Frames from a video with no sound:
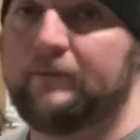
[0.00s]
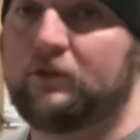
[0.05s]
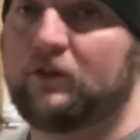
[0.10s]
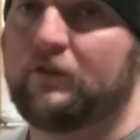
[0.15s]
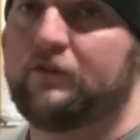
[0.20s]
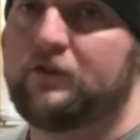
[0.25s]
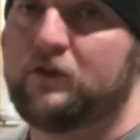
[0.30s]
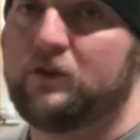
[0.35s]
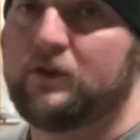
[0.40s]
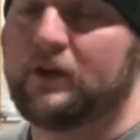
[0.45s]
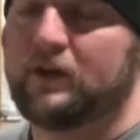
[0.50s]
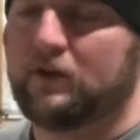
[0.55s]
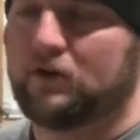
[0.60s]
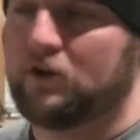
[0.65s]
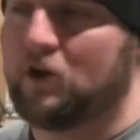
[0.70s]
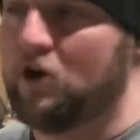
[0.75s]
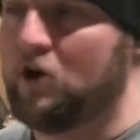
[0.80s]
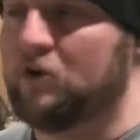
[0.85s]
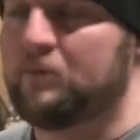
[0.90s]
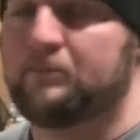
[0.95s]
if you get a
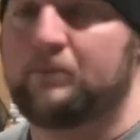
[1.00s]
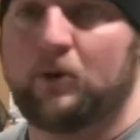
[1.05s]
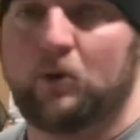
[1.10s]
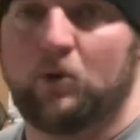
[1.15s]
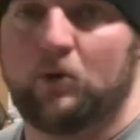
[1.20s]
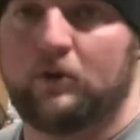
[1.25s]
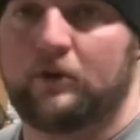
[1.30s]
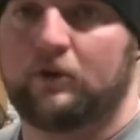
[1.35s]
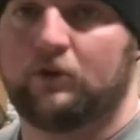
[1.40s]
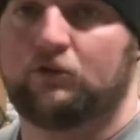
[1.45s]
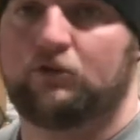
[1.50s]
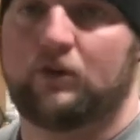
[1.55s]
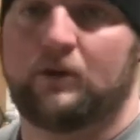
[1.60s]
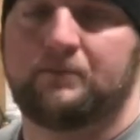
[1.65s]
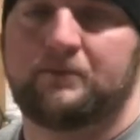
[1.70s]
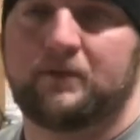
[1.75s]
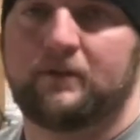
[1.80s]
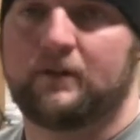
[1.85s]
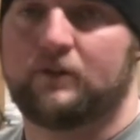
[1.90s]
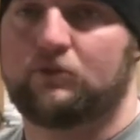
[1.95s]
long board or
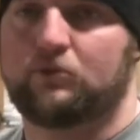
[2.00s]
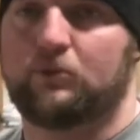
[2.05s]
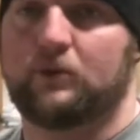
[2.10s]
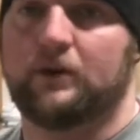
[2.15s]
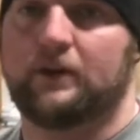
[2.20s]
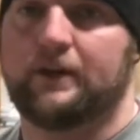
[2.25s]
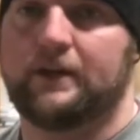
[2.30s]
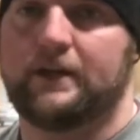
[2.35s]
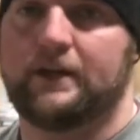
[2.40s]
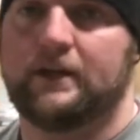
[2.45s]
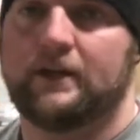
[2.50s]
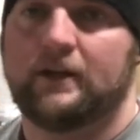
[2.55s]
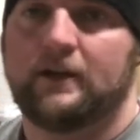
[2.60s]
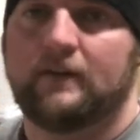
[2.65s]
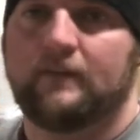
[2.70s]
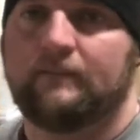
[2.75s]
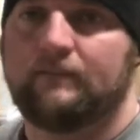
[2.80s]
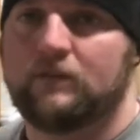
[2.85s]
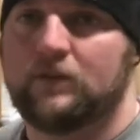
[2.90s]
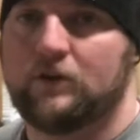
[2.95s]
something that's really,
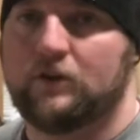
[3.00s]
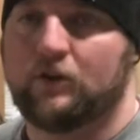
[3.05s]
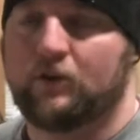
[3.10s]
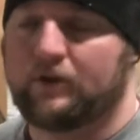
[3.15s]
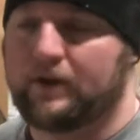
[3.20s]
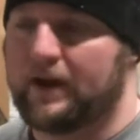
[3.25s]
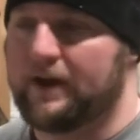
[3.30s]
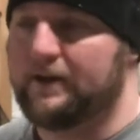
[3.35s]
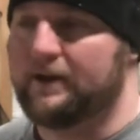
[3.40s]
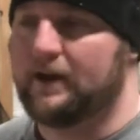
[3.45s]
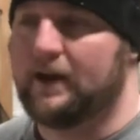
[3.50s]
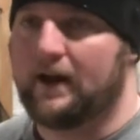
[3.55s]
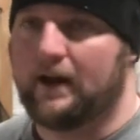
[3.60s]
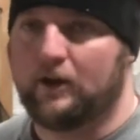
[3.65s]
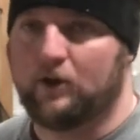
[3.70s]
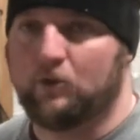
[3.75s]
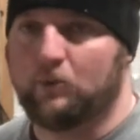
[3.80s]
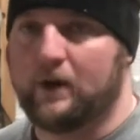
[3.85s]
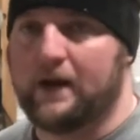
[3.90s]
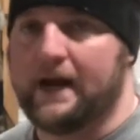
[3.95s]
you know, kind of
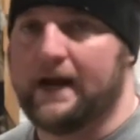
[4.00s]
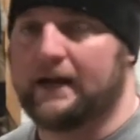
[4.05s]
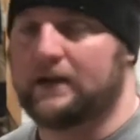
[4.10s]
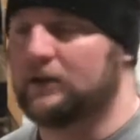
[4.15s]
out of whack a